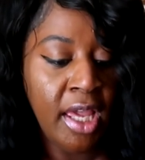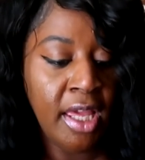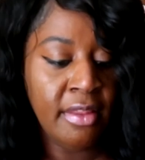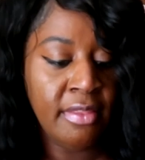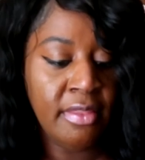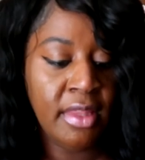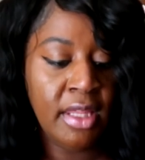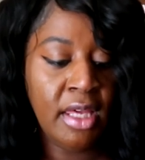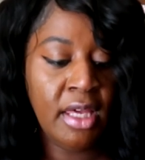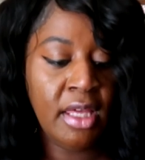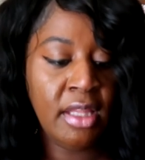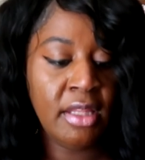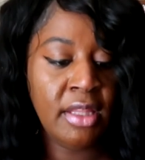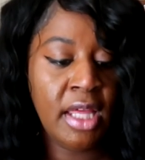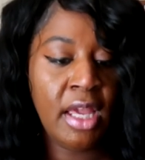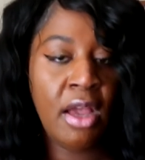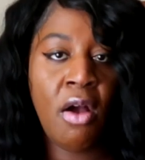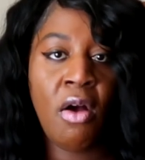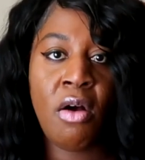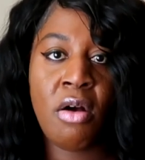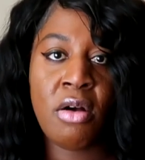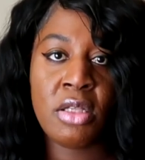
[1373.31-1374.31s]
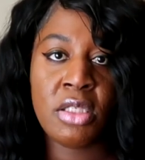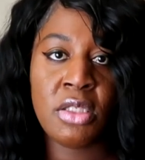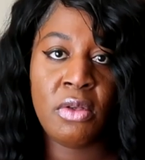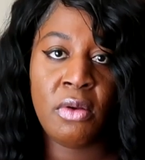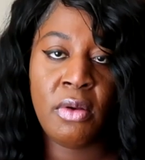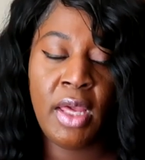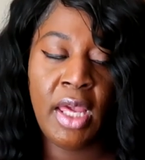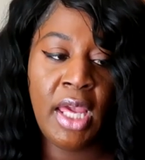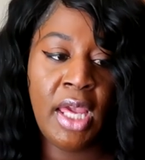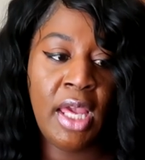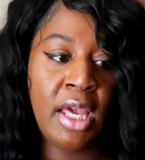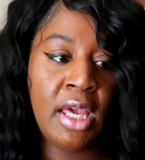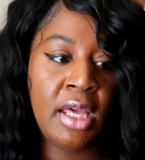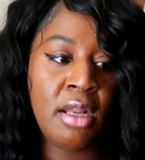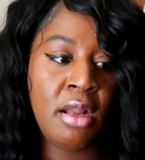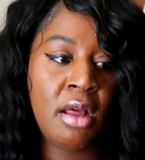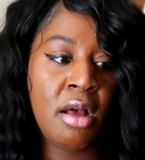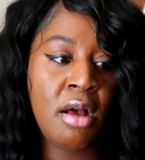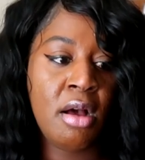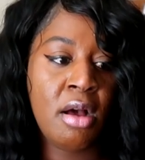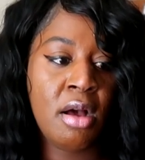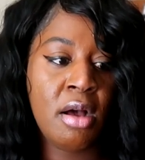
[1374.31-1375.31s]
And then they also had
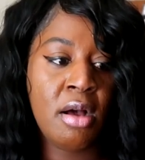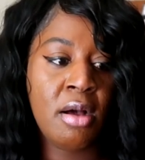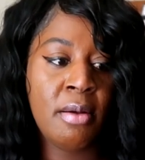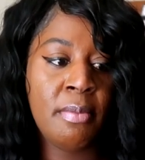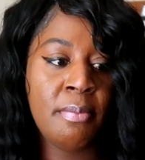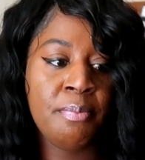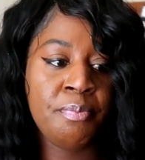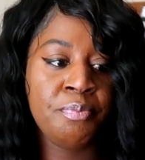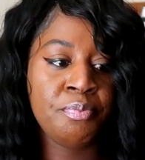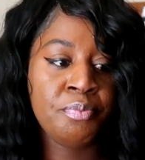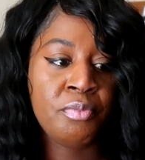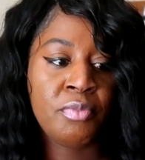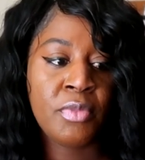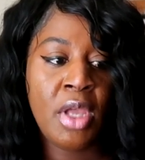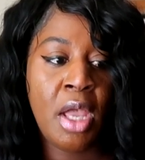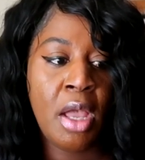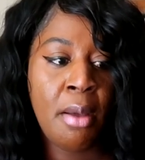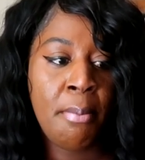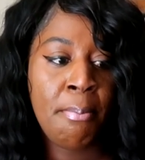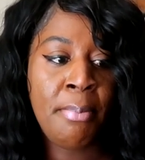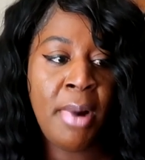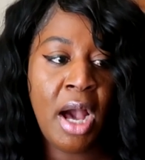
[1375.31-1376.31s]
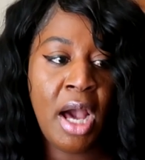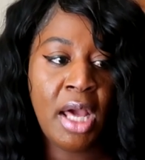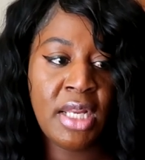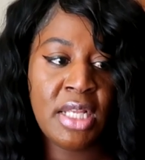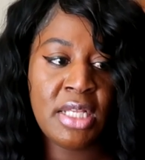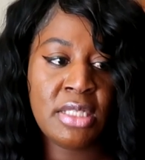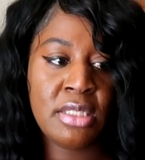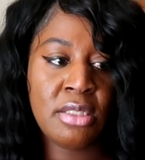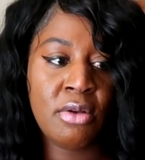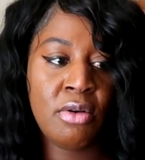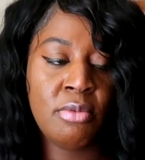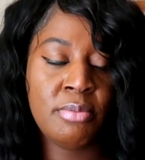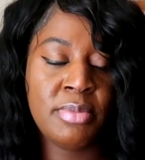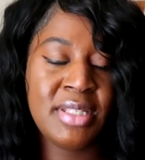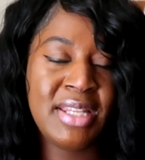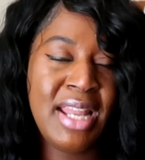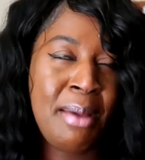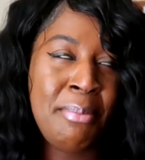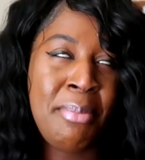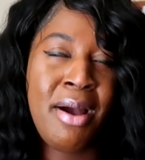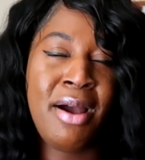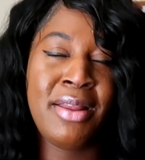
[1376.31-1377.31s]
um, body soaps
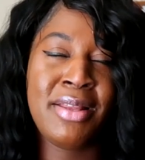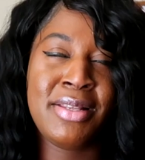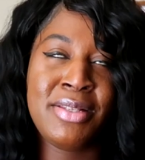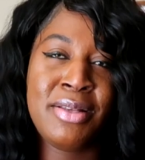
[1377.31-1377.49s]
not body